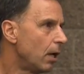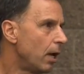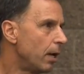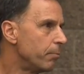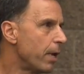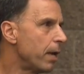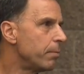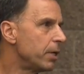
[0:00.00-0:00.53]

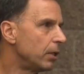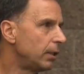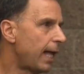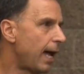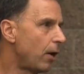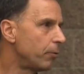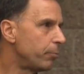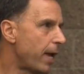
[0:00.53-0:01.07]
uh, may be
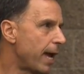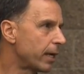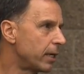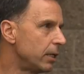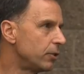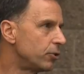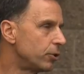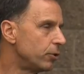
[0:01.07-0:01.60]
allowed
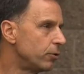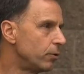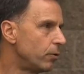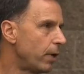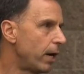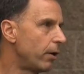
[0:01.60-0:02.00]
back into